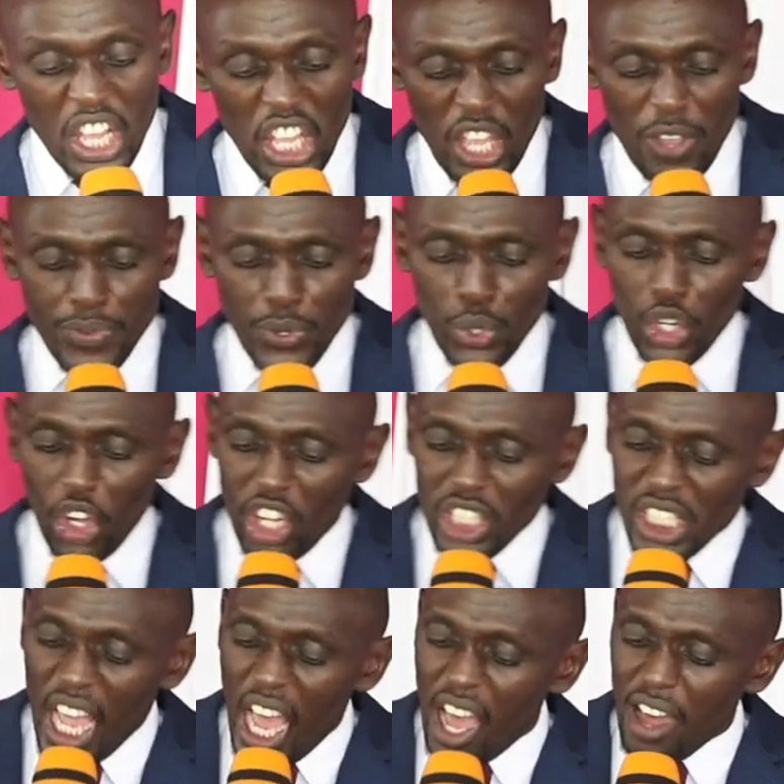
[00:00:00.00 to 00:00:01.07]
If you
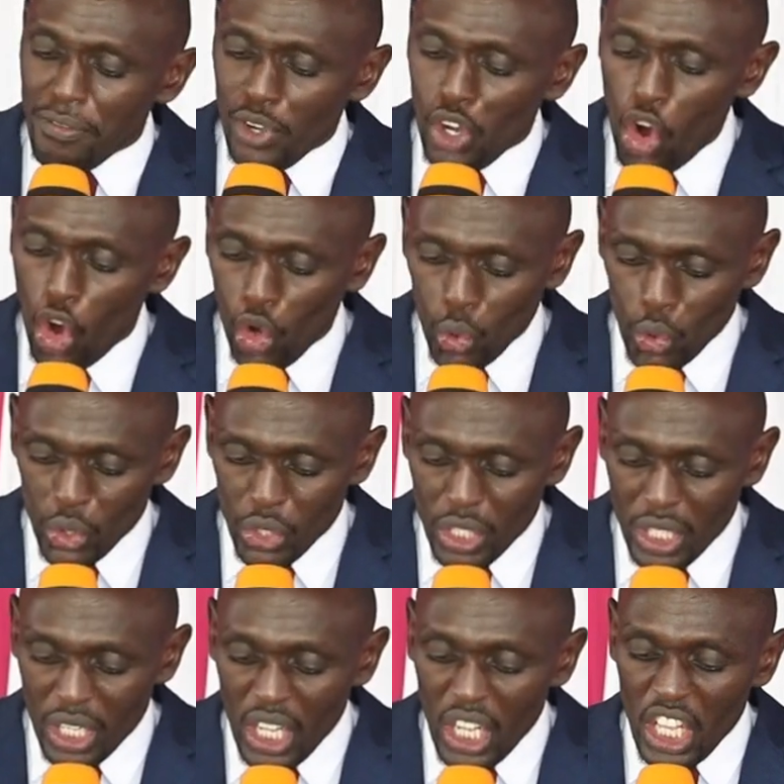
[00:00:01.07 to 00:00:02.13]
don't have
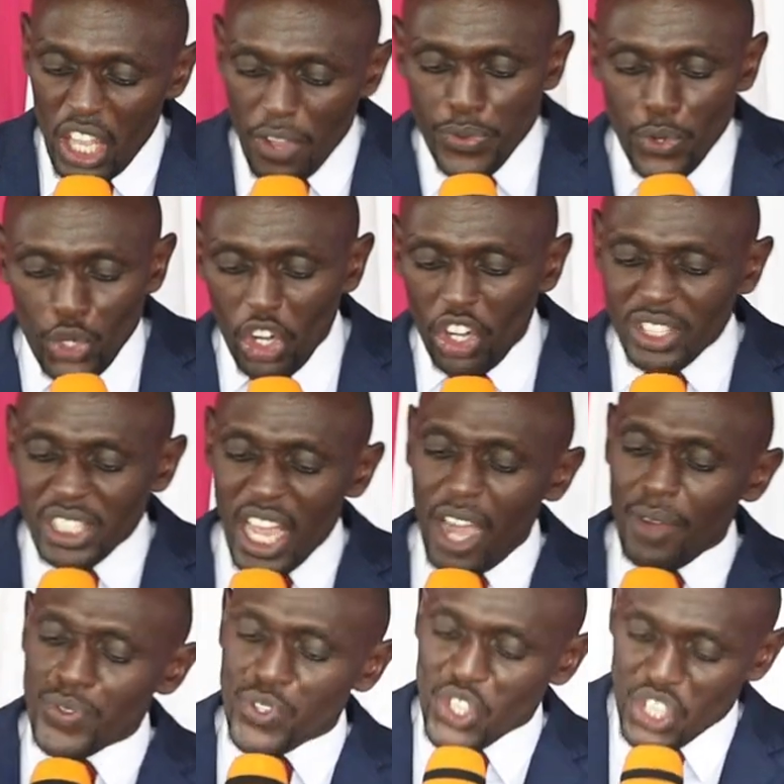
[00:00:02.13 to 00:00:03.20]
gold, if you don't
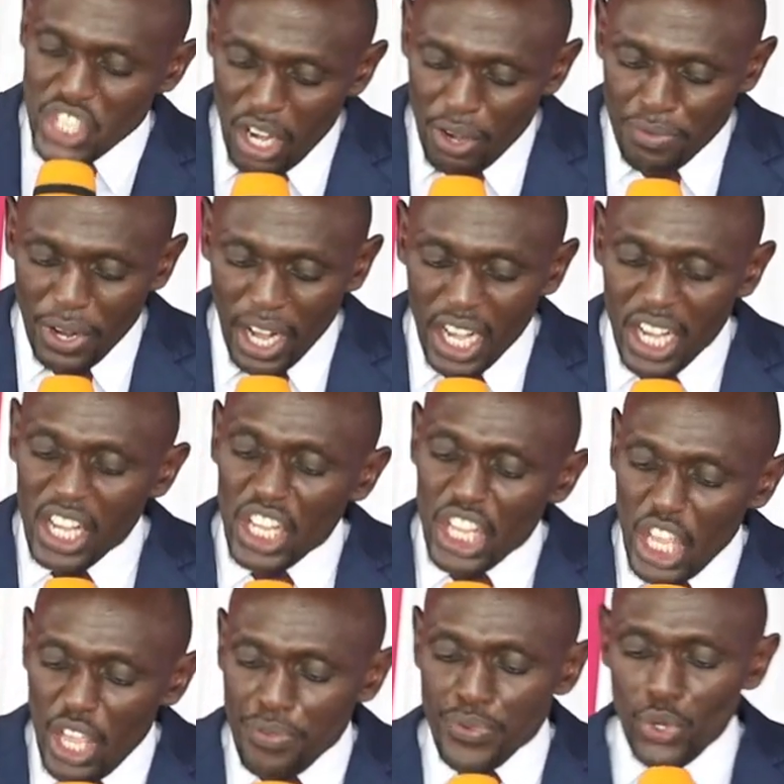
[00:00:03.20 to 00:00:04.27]
have silver,
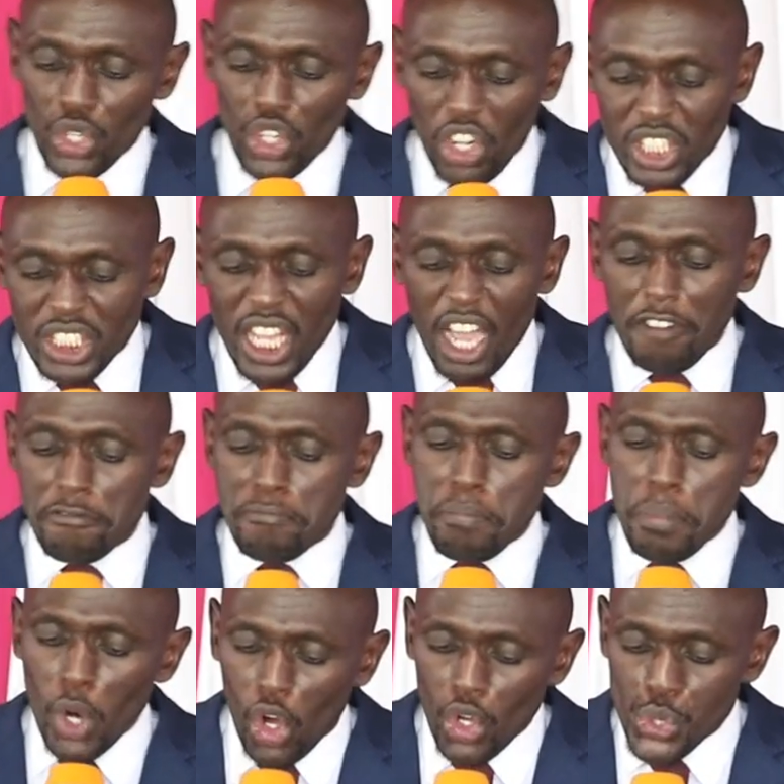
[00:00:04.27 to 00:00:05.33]
if you don't have
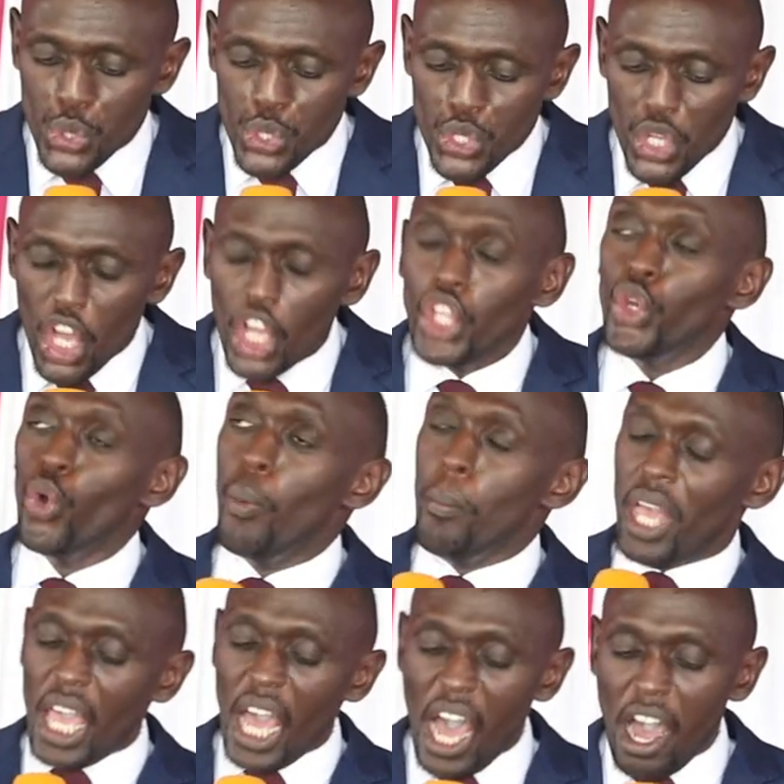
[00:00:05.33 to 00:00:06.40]
bronze, you
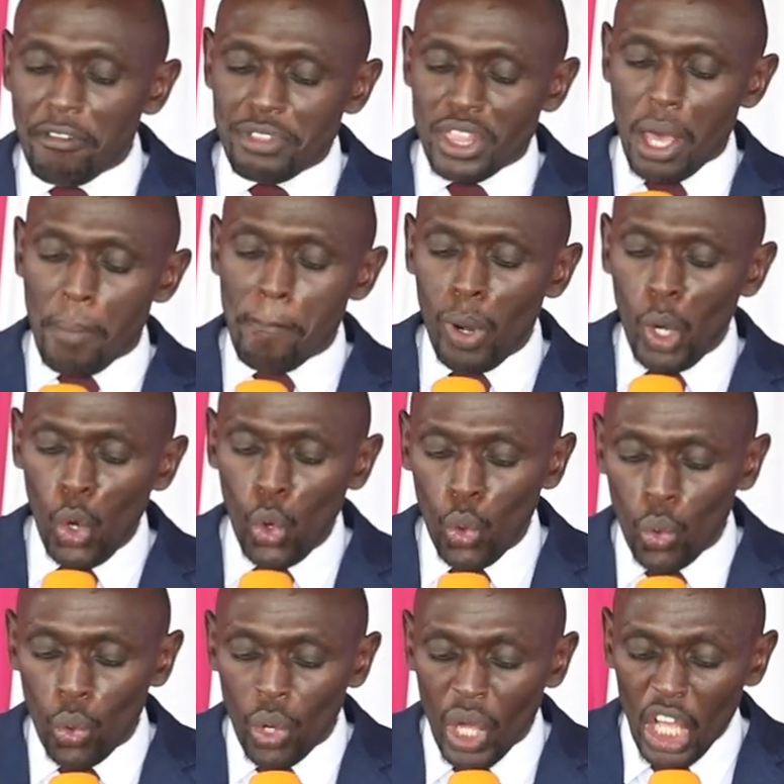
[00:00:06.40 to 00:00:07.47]
may have the
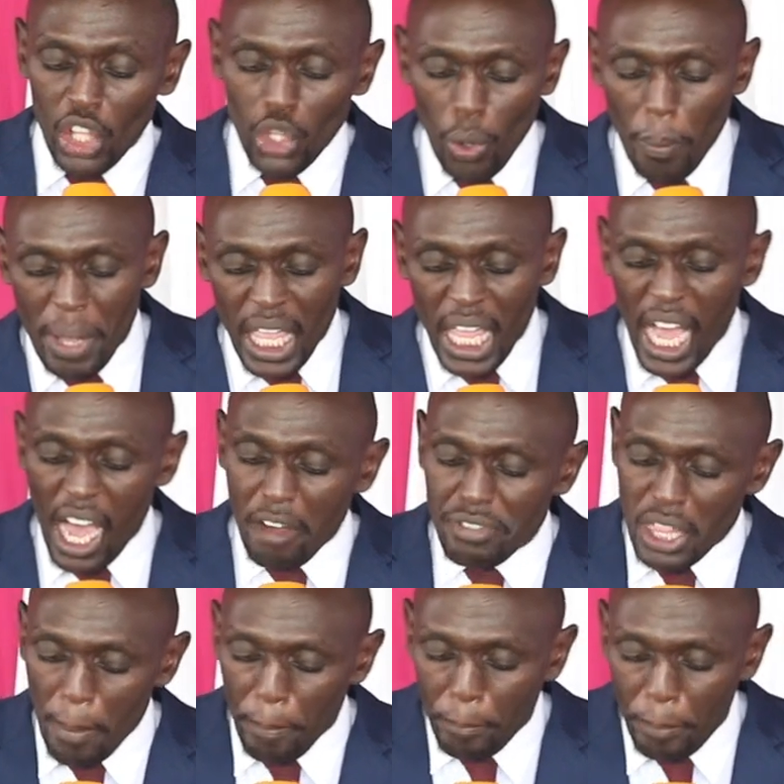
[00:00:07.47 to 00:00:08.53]
blue, you may
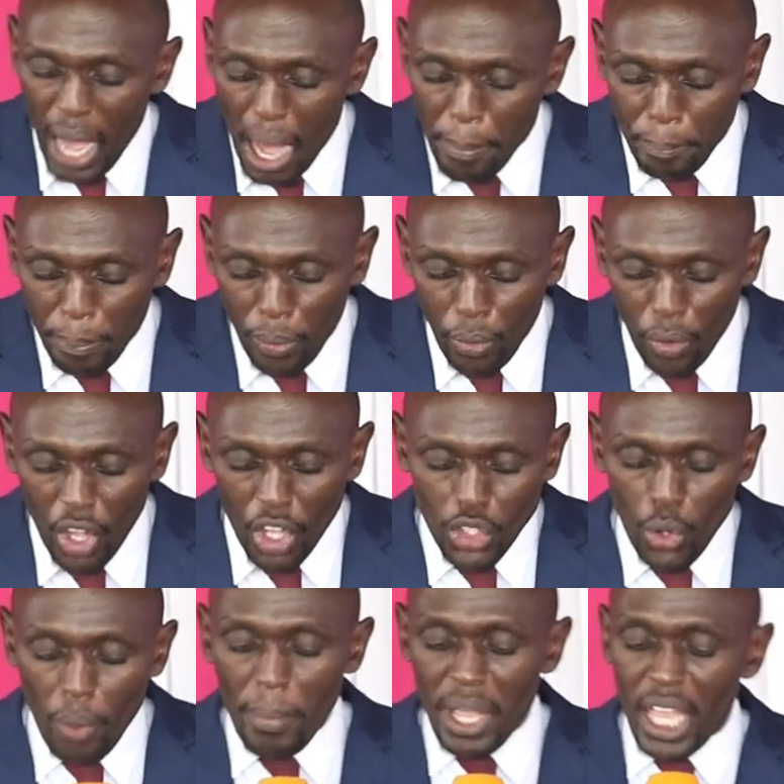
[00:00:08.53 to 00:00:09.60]
have the purple,
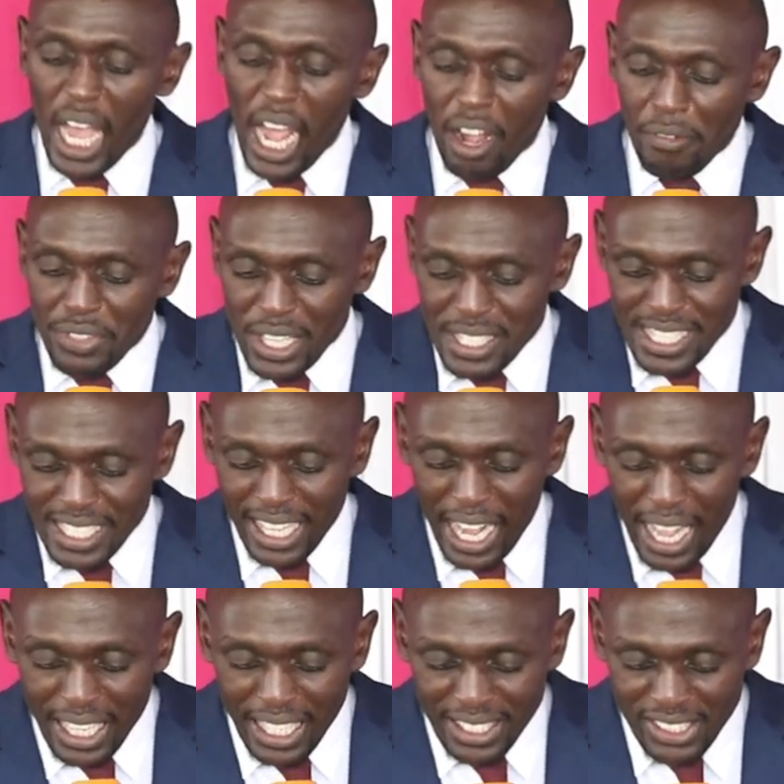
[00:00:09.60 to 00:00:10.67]
you may have the
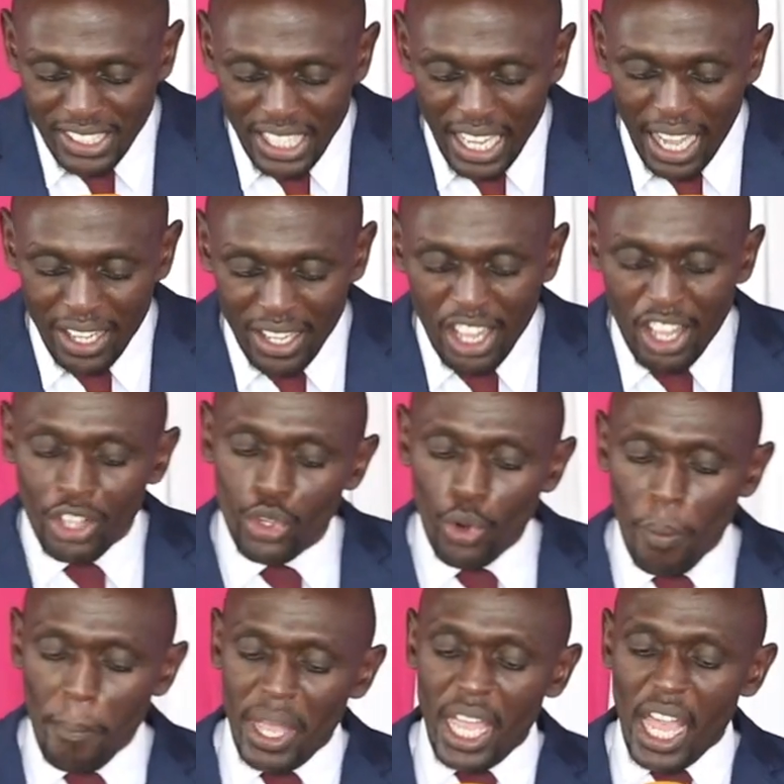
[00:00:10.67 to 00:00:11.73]
scarlet yarn,
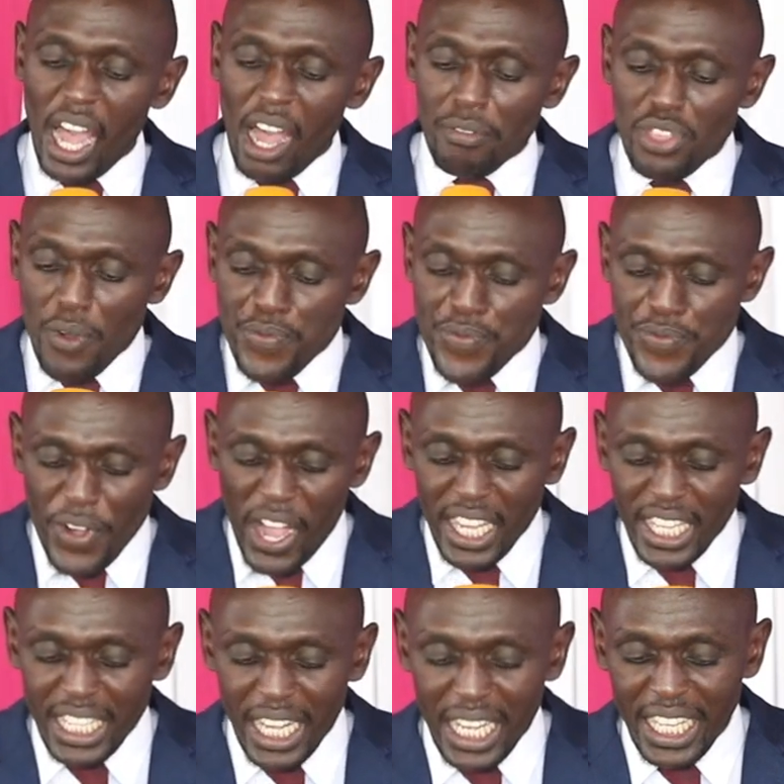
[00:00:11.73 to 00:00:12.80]
you may have the
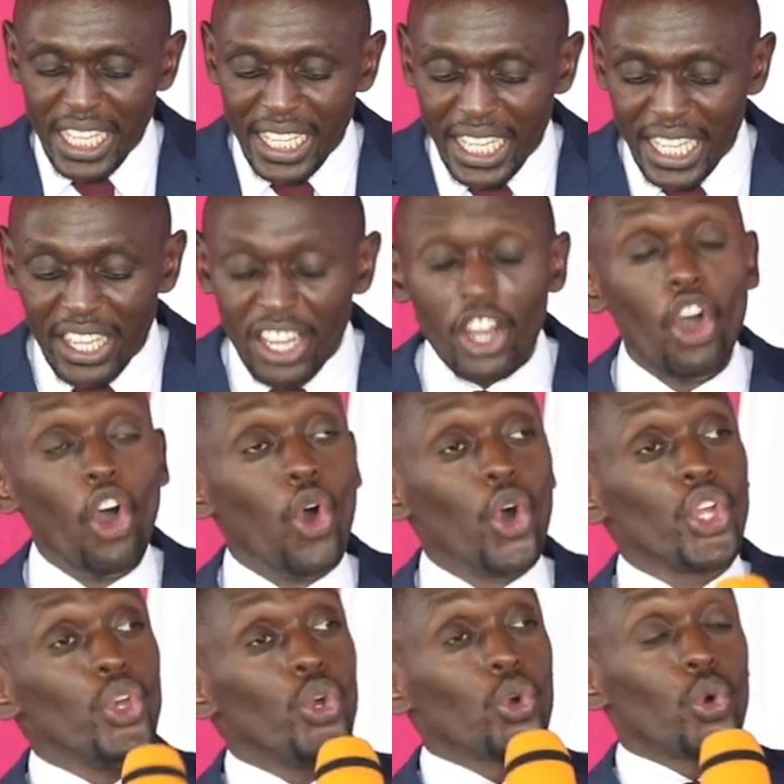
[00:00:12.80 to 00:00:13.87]
fine linen,
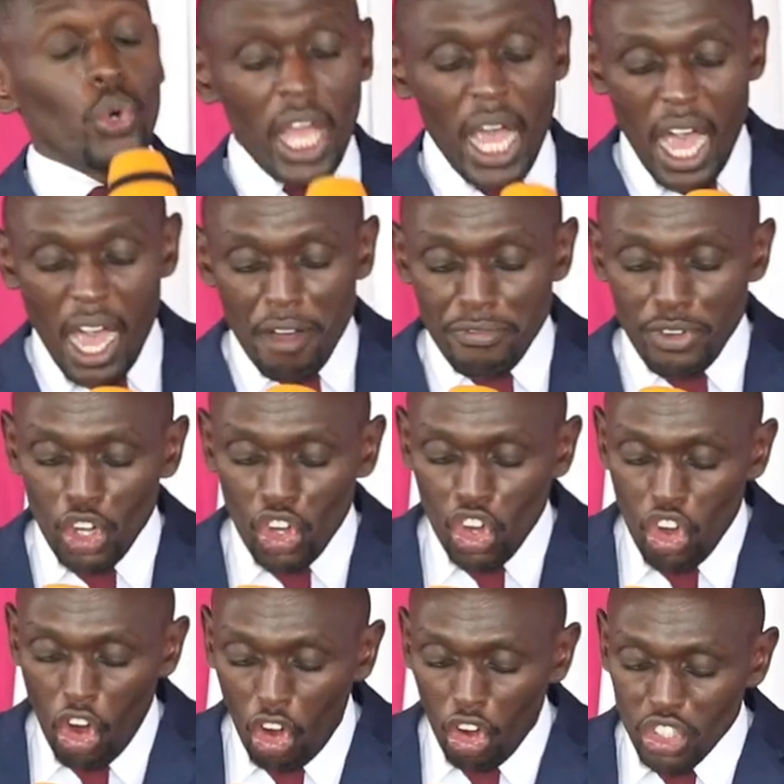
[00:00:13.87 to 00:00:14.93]
or you could
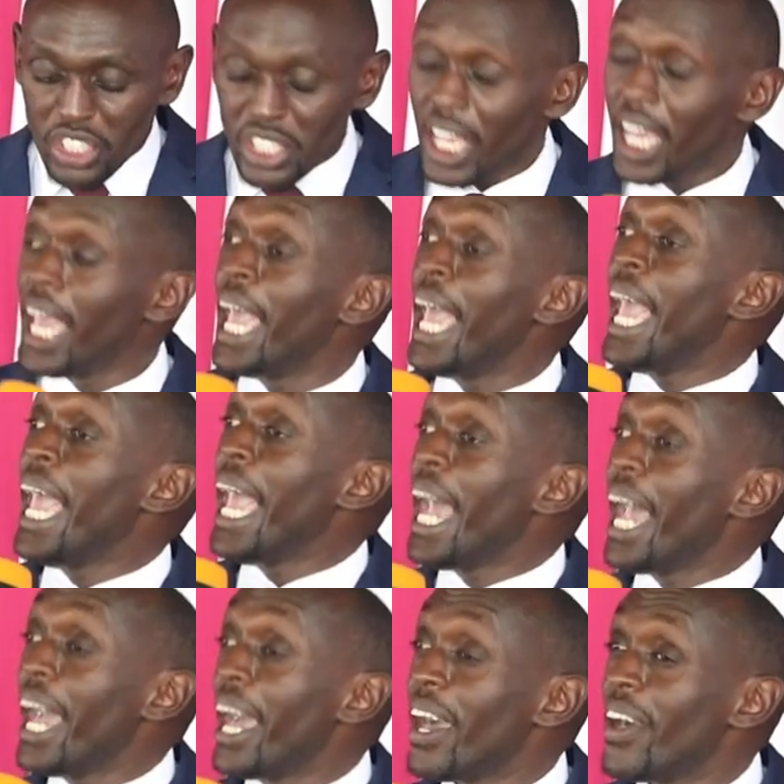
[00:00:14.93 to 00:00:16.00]
have goat hair.